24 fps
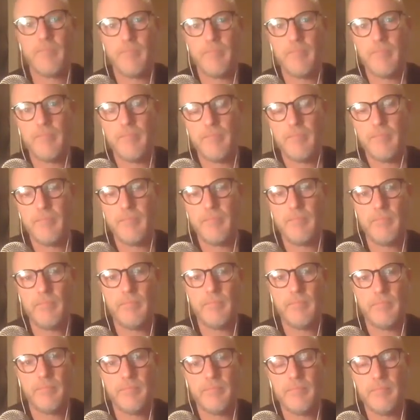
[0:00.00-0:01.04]

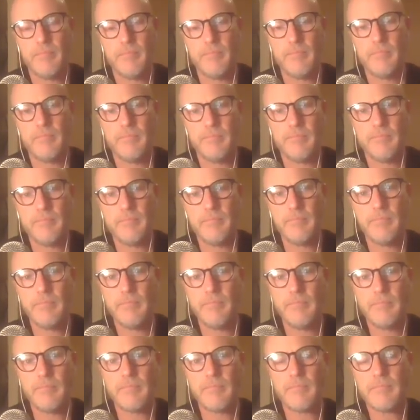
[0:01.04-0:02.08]

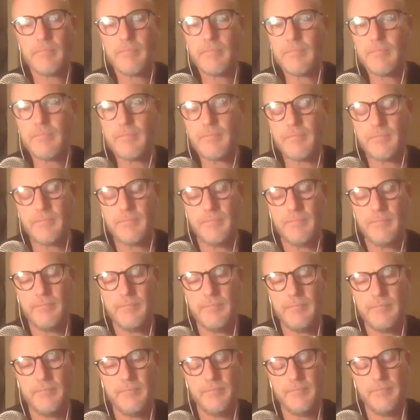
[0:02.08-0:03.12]

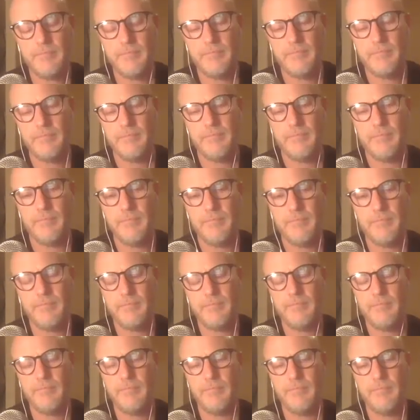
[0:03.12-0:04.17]

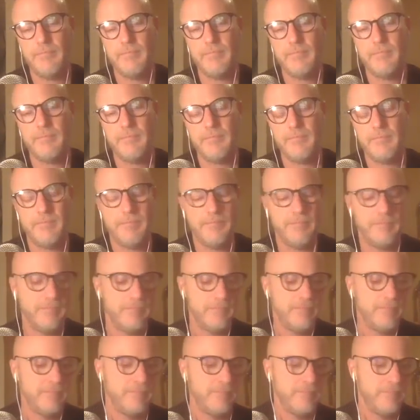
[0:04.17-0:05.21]

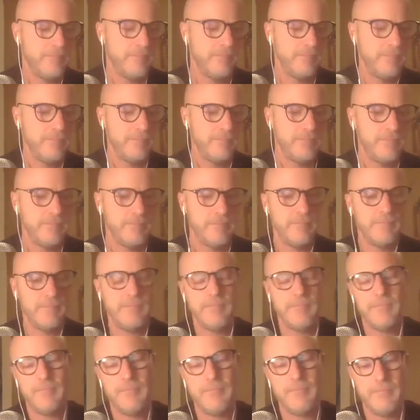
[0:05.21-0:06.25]

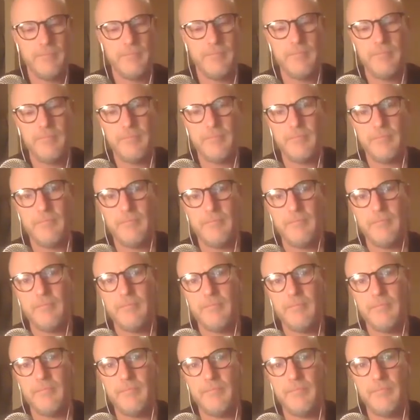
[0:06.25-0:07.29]

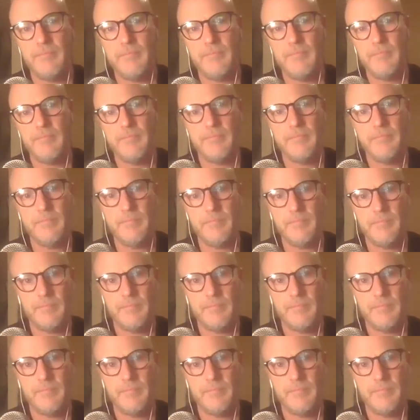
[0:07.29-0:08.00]
The person shown says nothing.